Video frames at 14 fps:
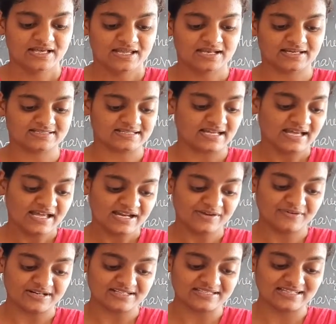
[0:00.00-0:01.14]
Next,
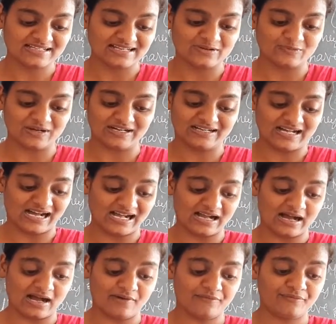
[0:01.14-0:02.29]
river
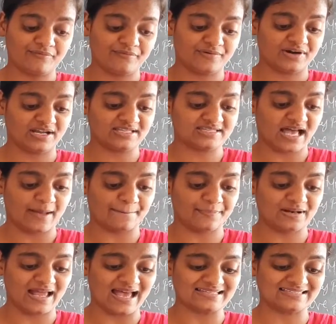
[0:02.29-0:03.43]
Ganga, for
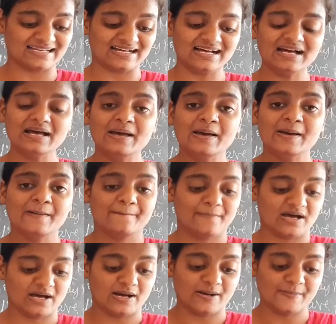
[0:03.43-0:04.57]
example, has
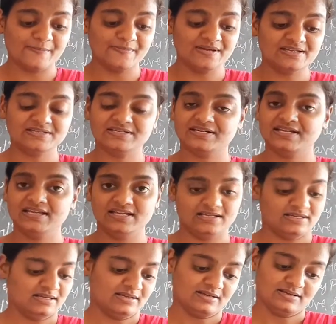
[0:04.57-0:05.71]
a meandering
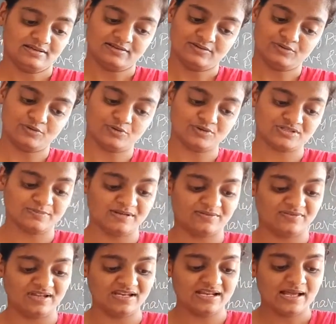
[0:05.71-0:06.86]
course
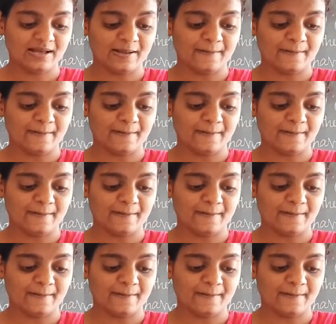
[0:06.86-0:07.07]
between